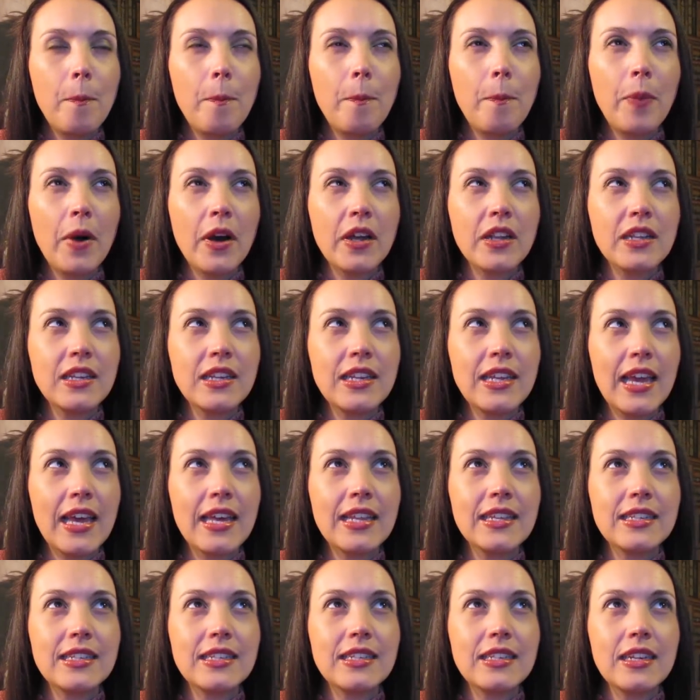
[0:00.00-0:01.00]
But
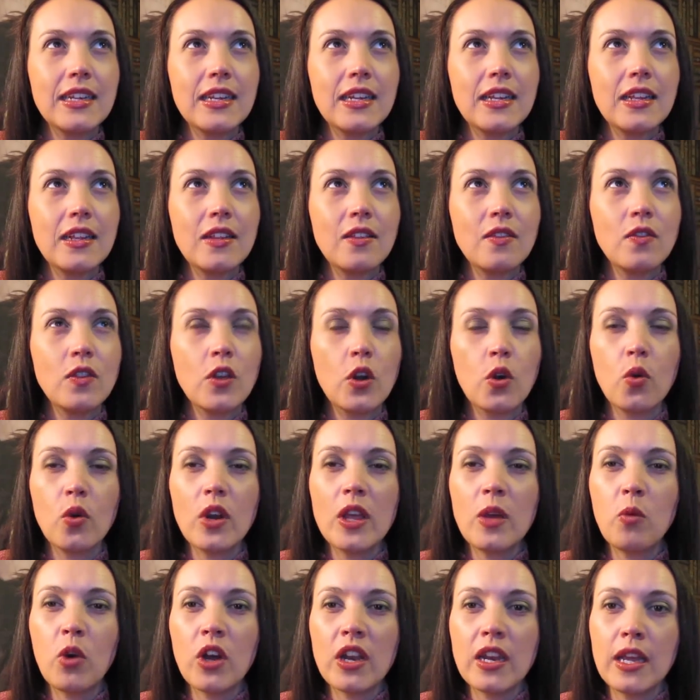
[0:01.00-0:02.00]
yet, they're
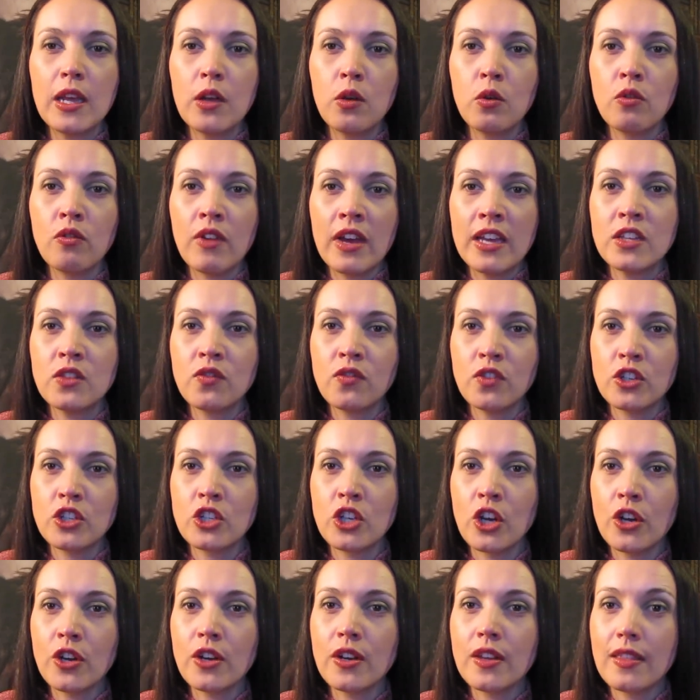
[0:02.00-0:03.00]
only wanting equal rights for
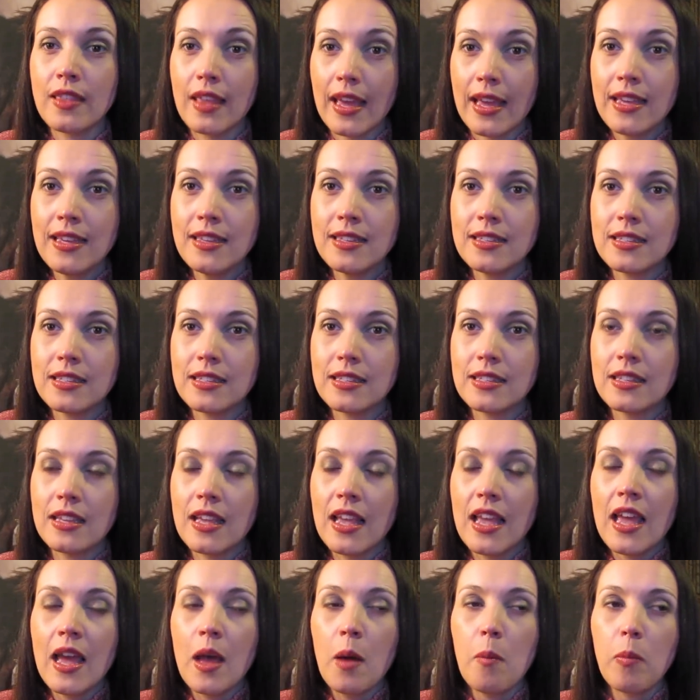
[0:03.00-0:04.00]
certain things.
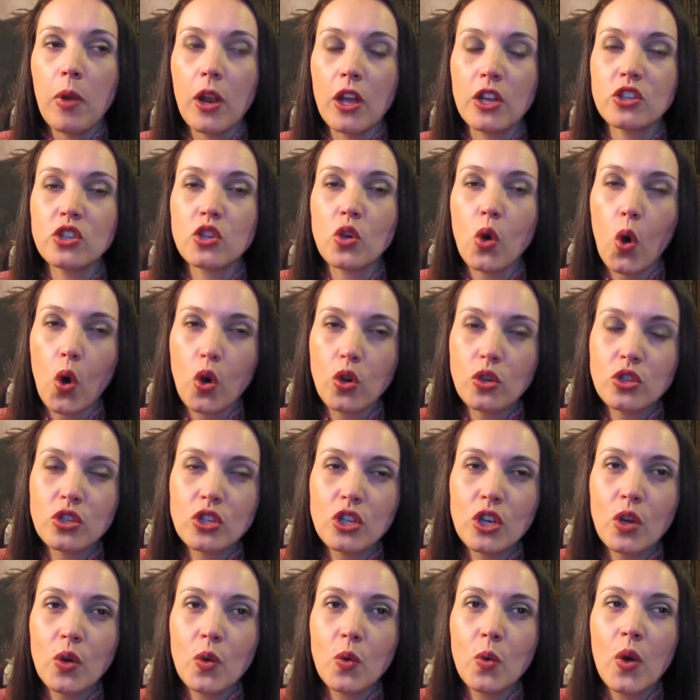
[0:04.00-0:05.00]
Plus
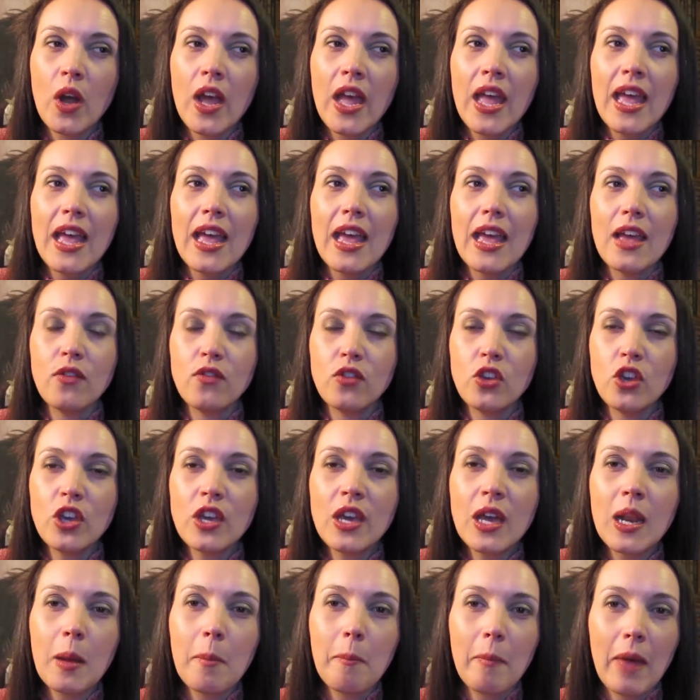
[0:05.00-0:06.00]
also, if you
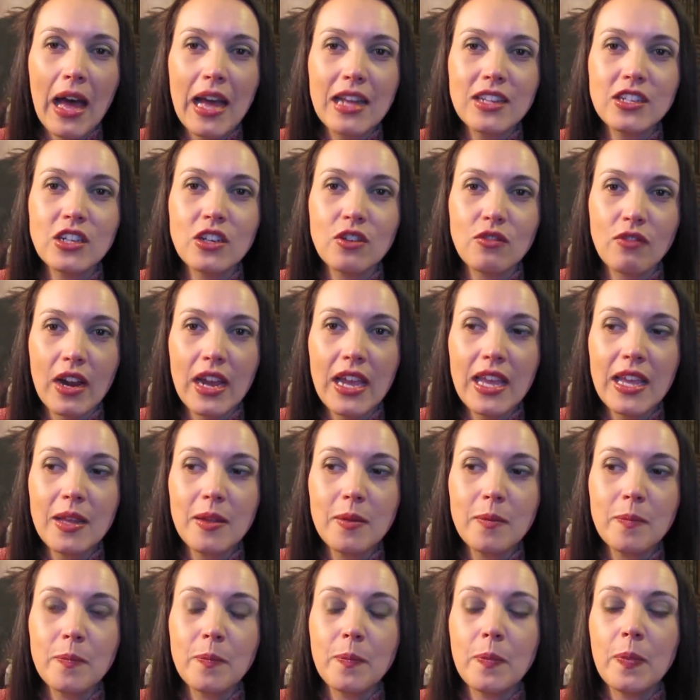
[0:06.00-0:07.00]
can imagine,
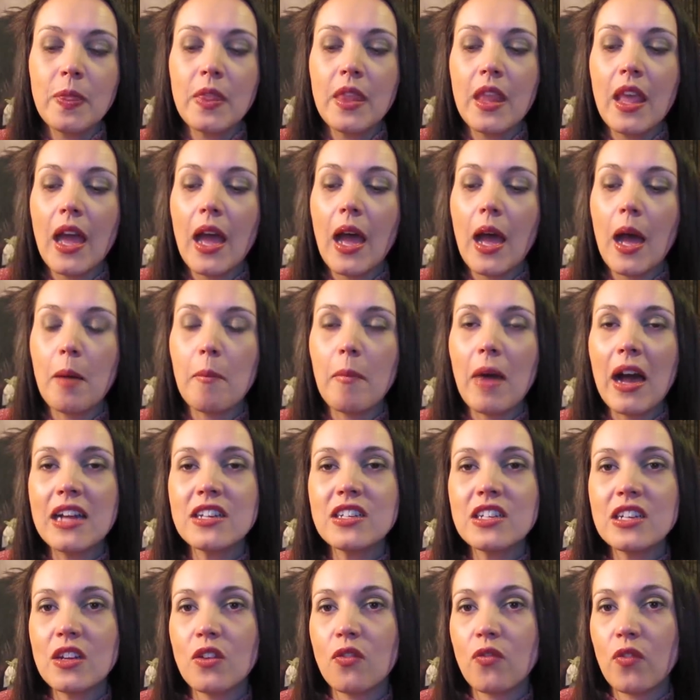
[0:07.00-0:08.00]
right?
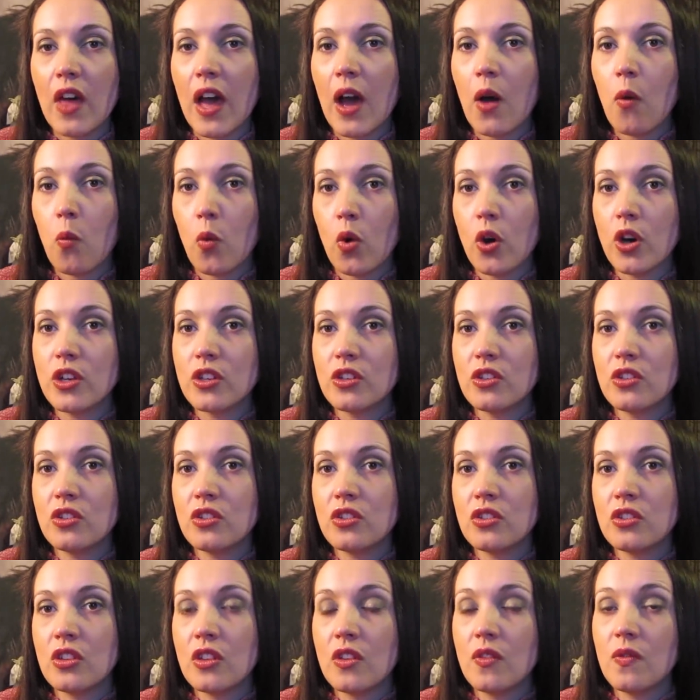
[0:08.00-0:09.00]
Imagine if that
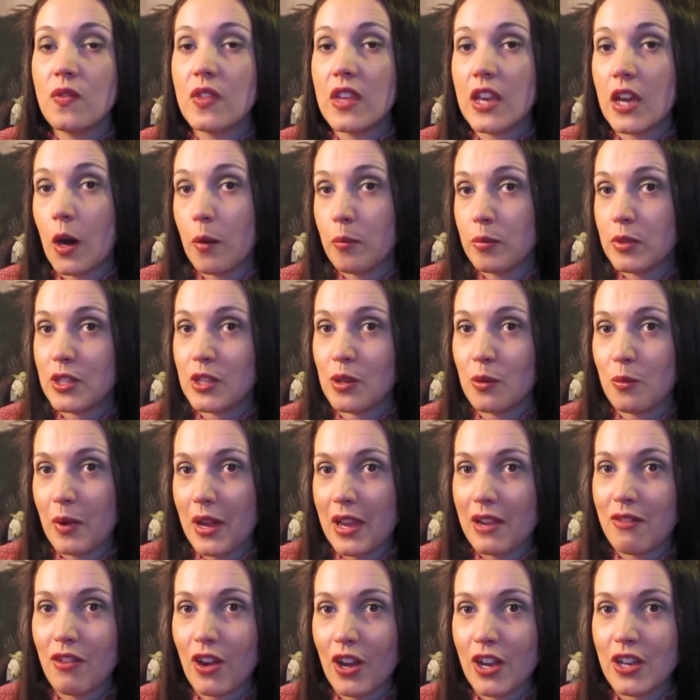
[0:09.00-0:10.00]
was the opposite
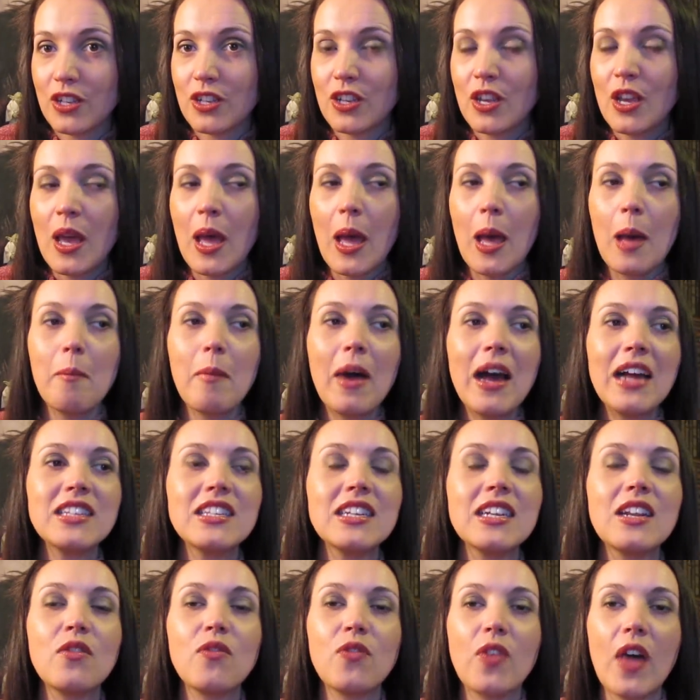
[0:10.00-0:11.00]
way round.
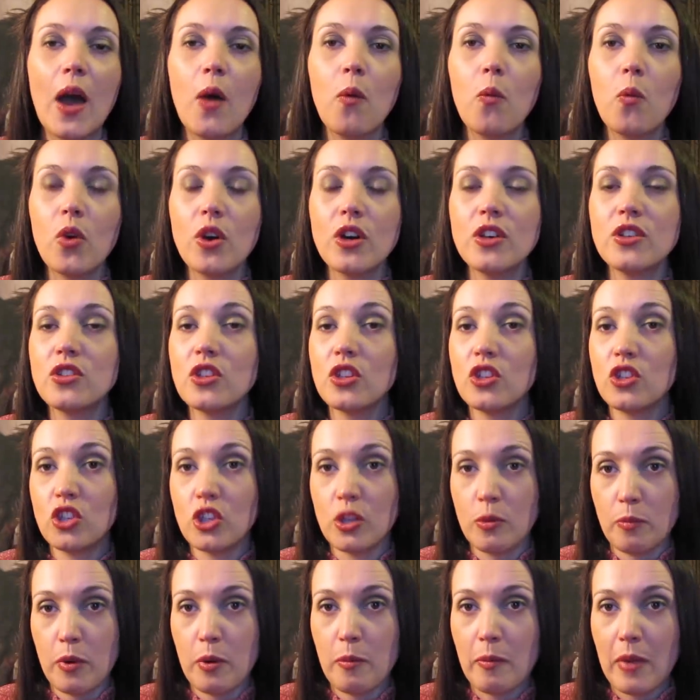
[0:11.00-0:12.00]
Imagine if that was
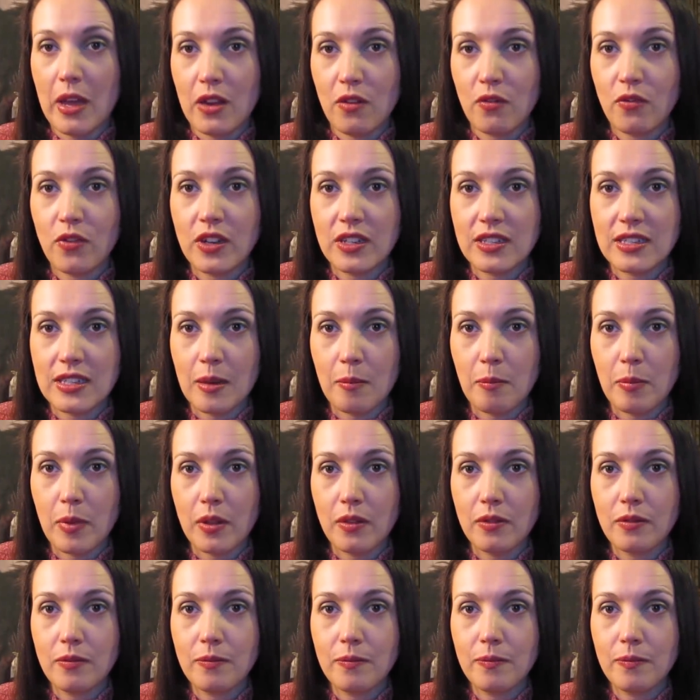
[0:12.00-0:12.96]
Superman, for example.